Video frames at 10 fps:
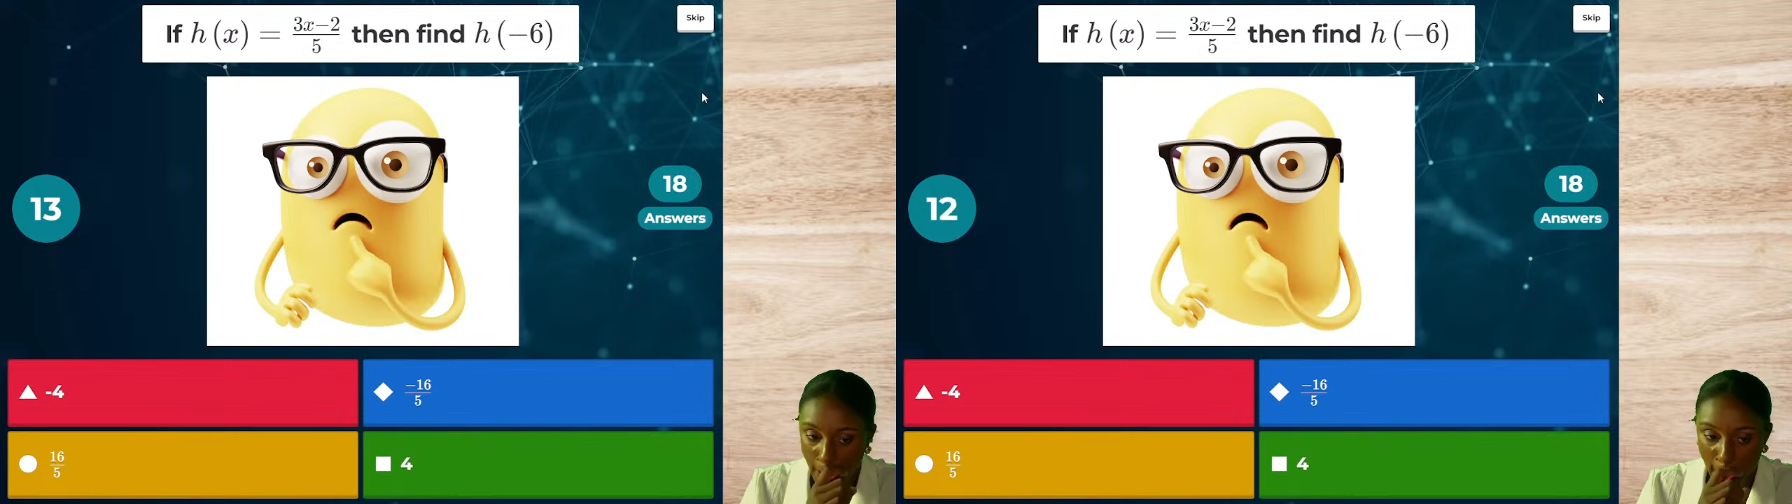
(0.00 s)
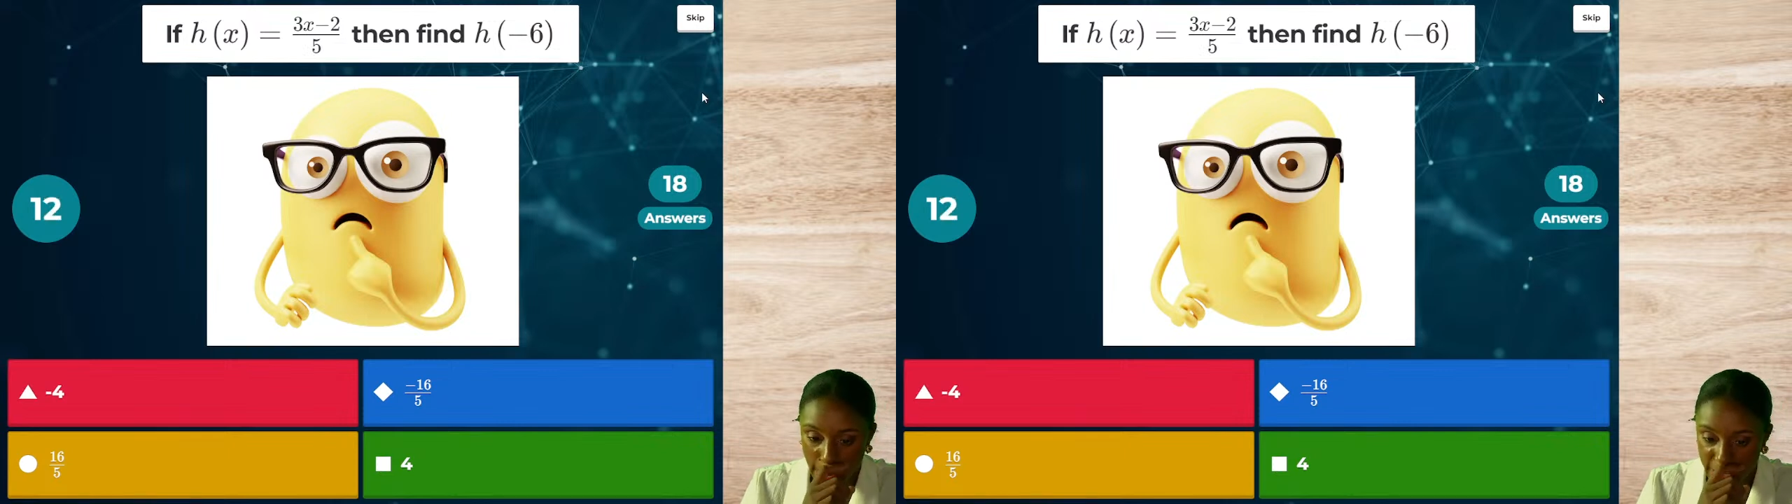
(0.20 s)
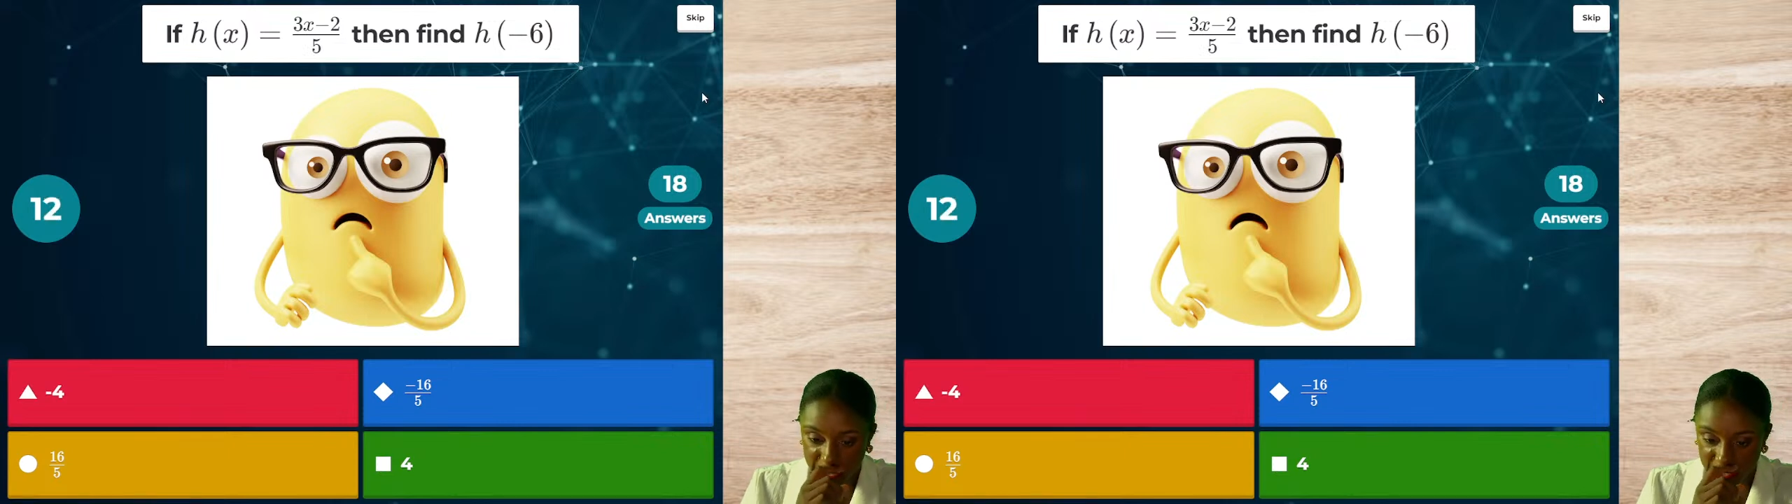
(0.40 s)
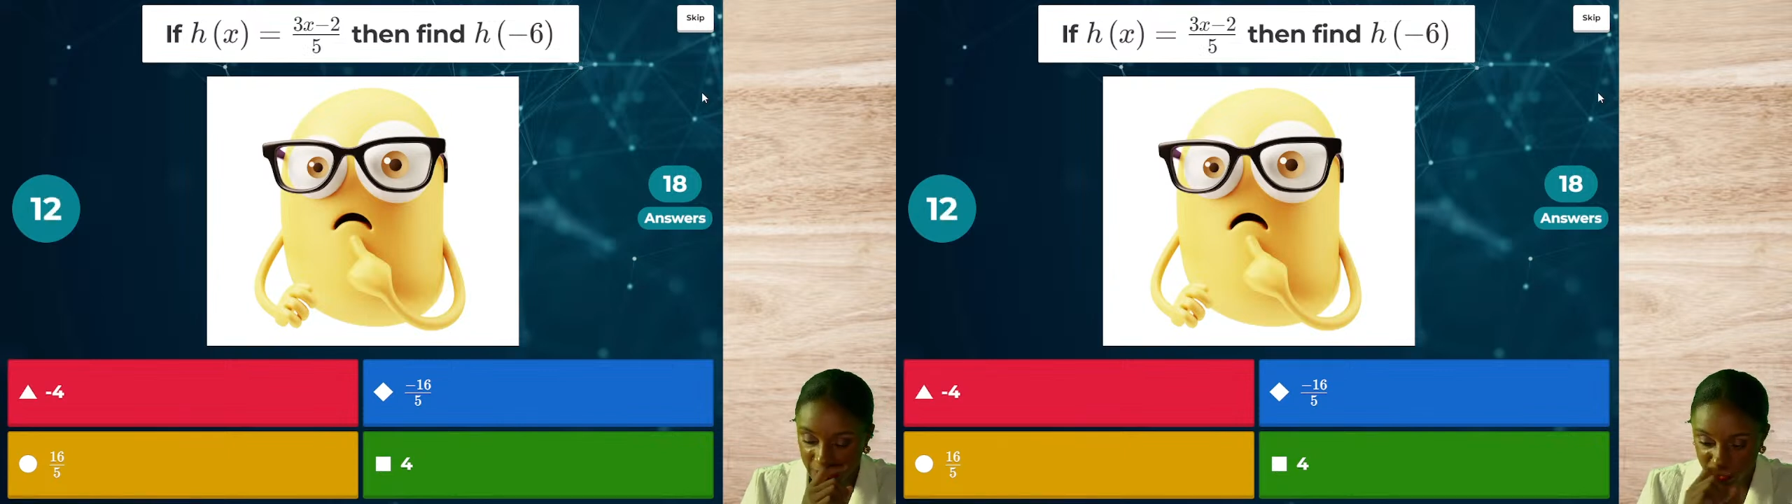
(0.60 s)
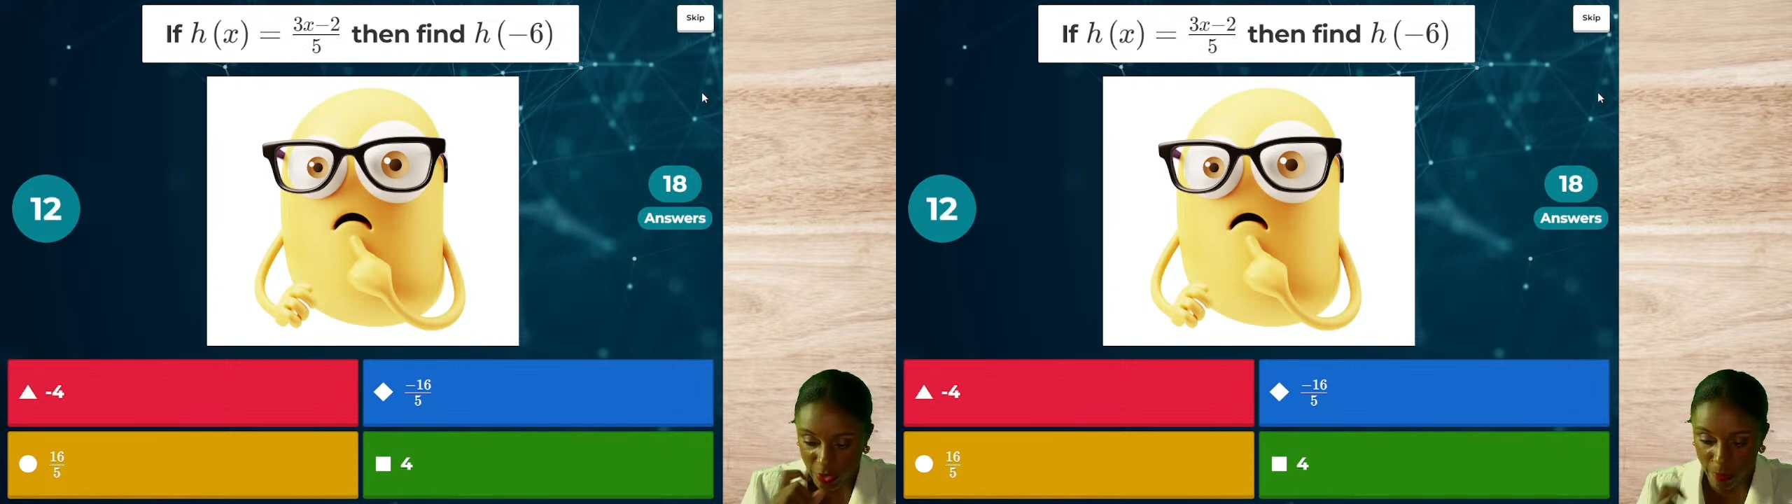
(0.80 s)
a
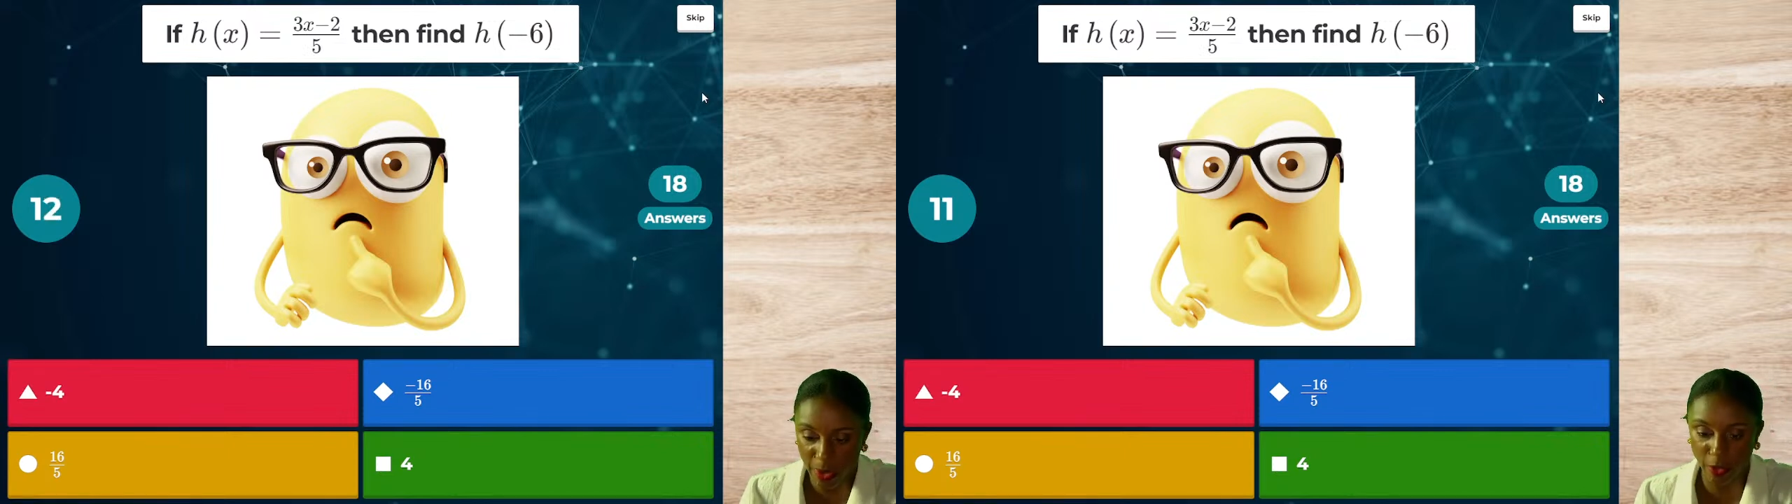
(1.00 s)
negative number and